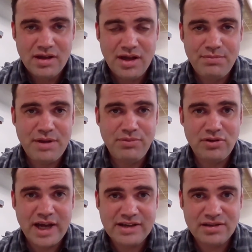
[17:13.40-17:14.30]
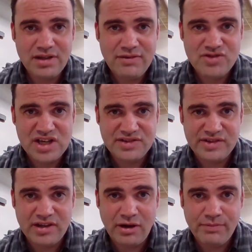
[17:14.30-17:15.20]
And people like to leave
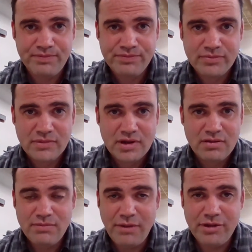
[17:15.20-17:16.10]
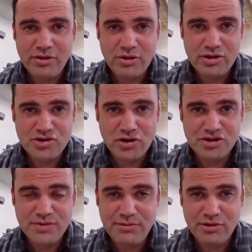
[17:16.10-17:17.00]
Jesus there. Maybe they'll go to
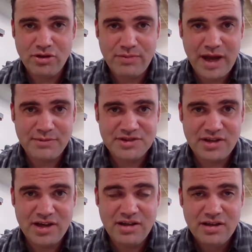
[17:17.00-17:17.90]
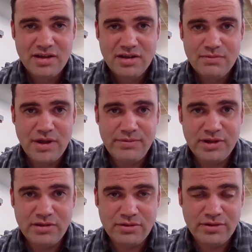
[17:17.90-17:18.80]
church. Maybe they'll go to Bible study. Maybe
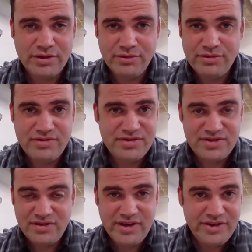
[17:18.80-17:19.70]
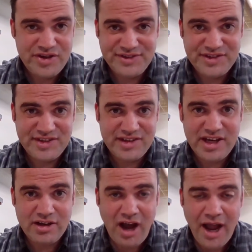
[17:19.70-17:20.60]
Jesus is a
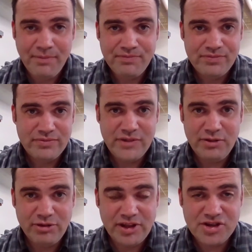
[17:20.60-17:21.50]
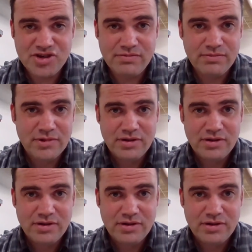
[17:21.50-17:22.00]
neat guy. Neat religion.